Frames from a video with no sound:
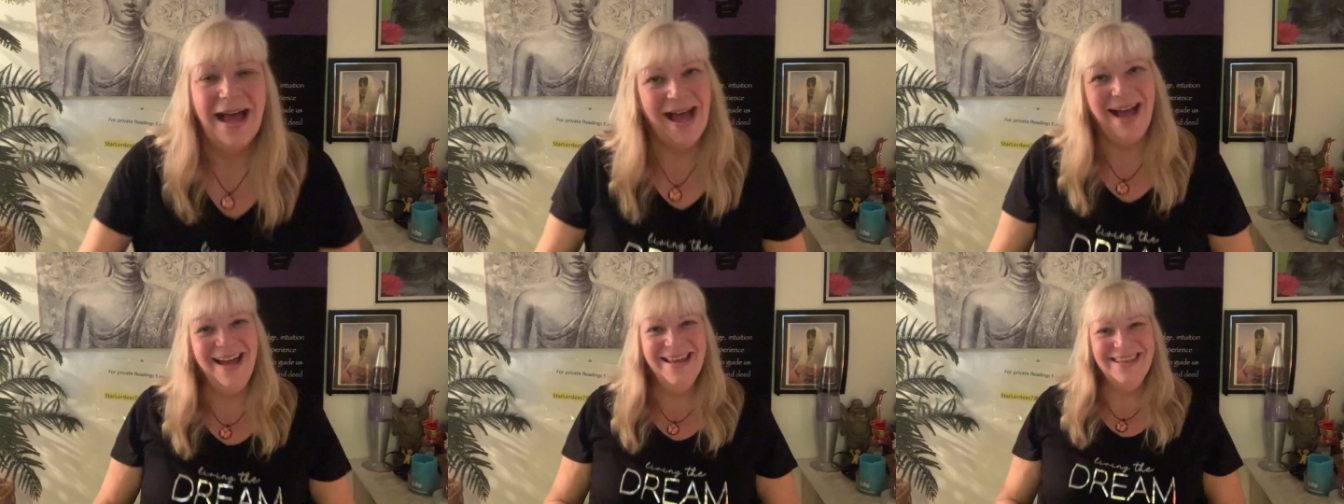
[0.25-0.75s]

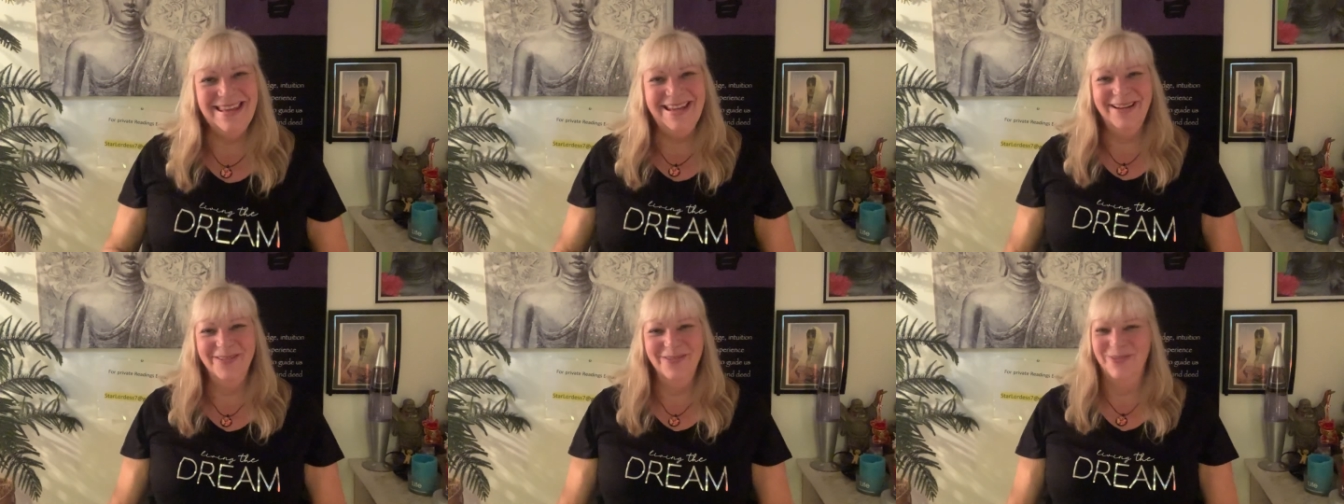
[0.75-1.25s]
Hi
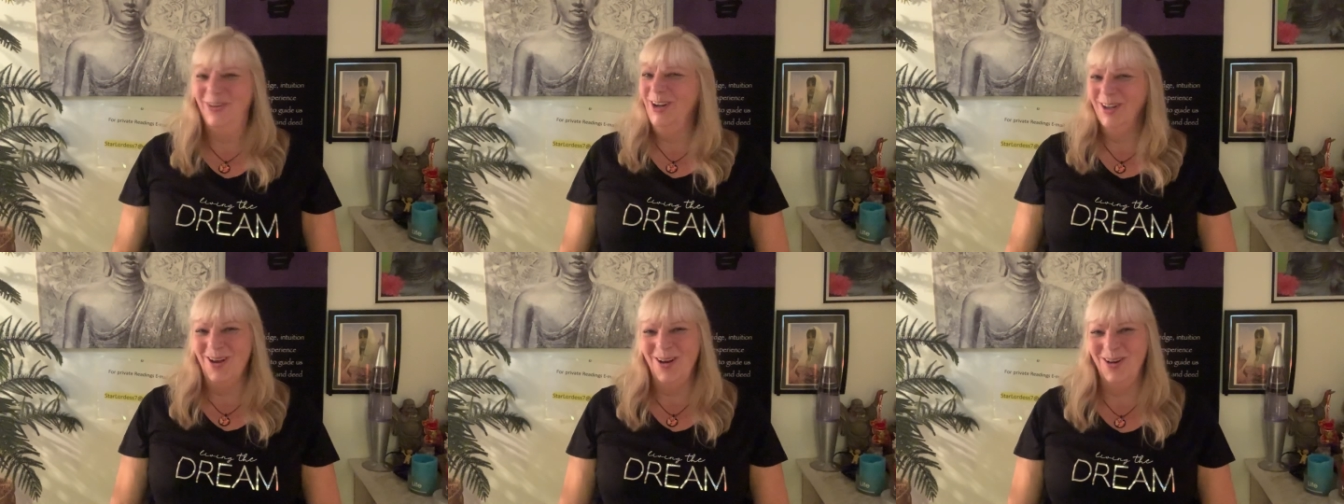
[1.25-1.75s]
there,
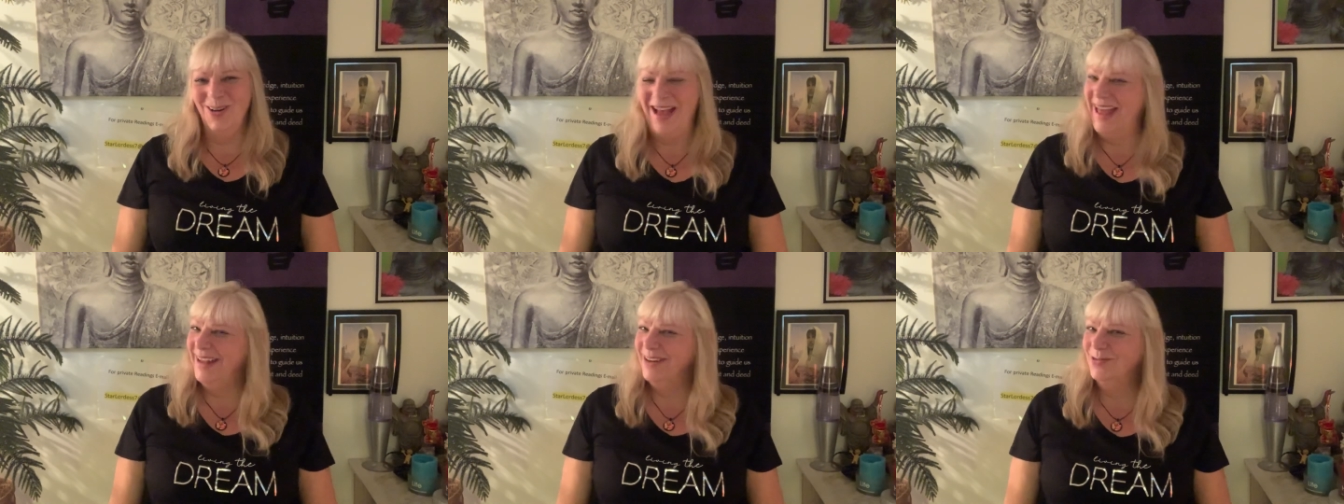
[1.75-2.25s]
Virgo,
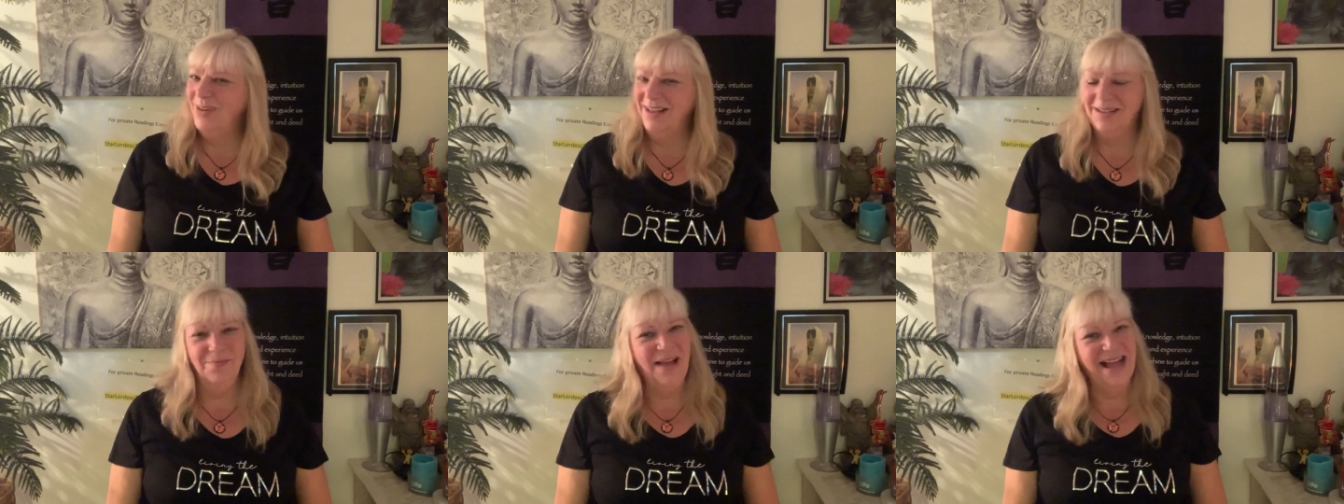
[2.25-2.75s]
and
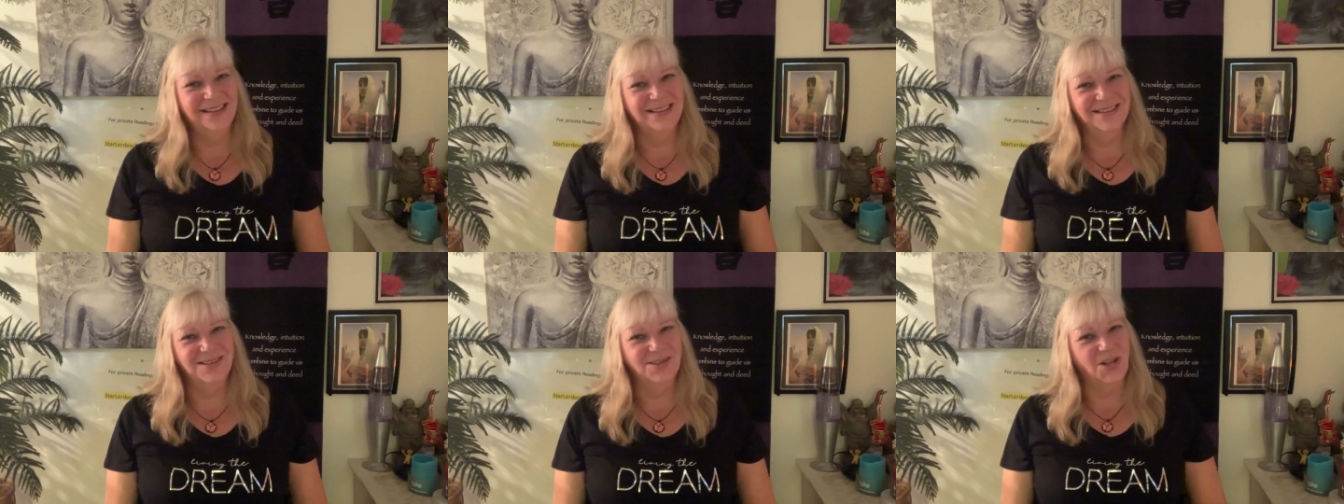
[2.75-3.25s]
welcome back
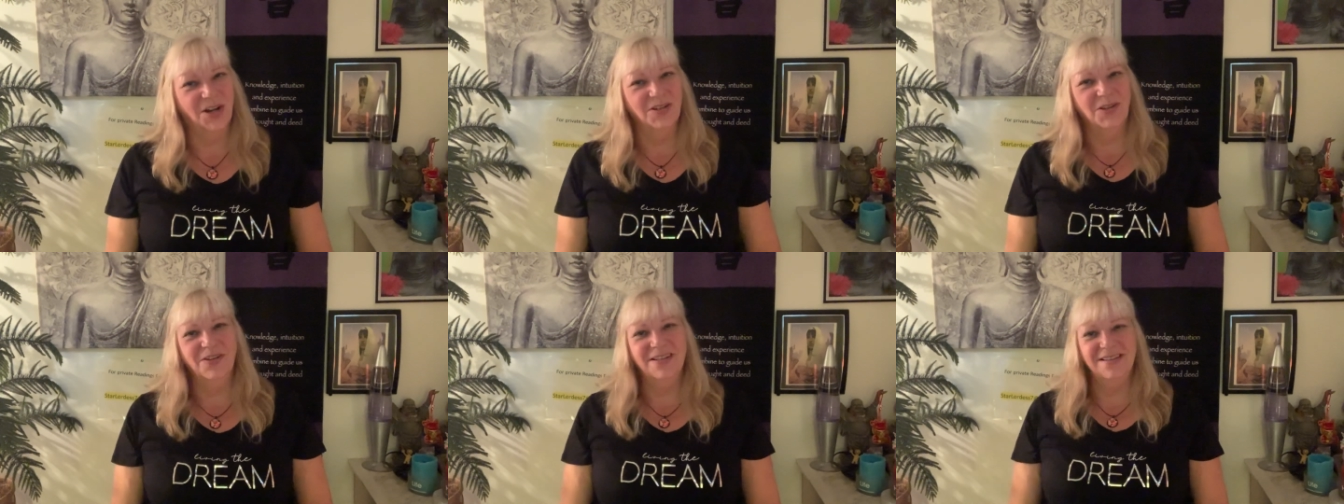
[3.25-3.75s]
to Star
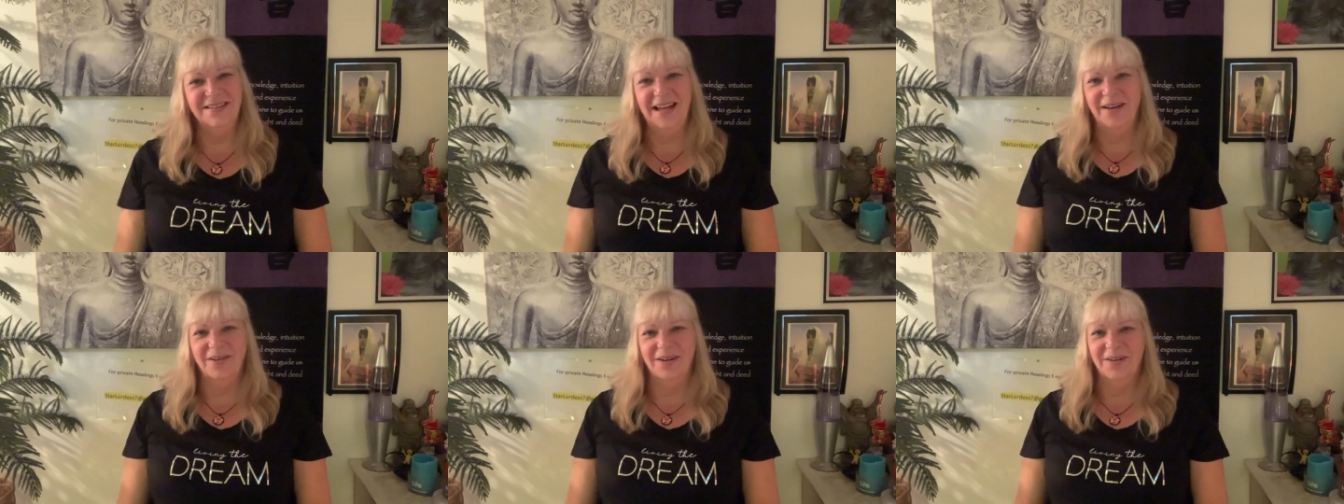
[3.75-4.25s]
Lordess
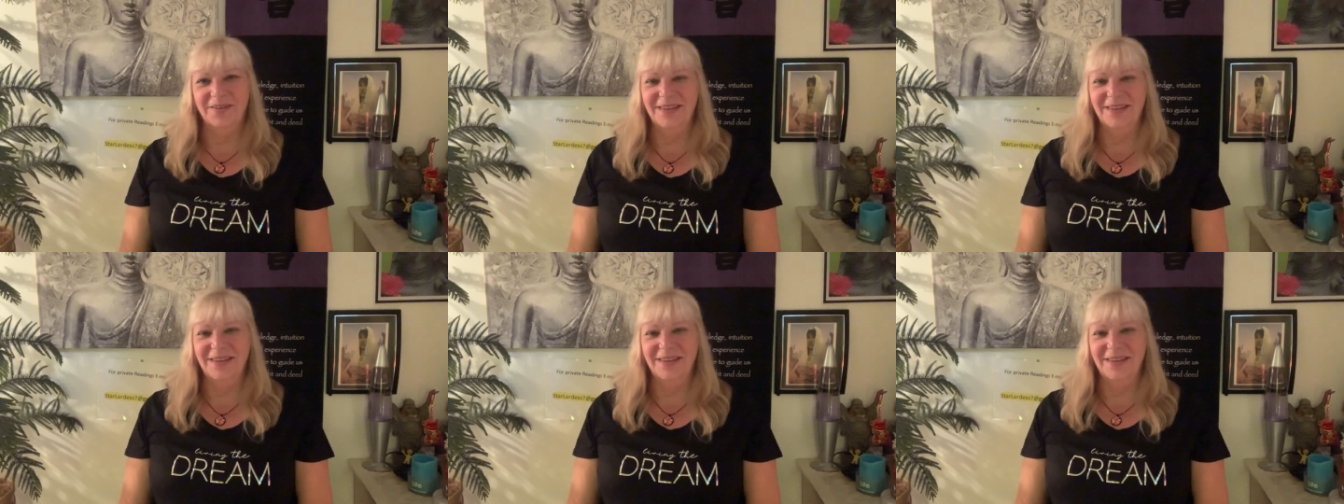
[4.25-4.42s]
Tarot.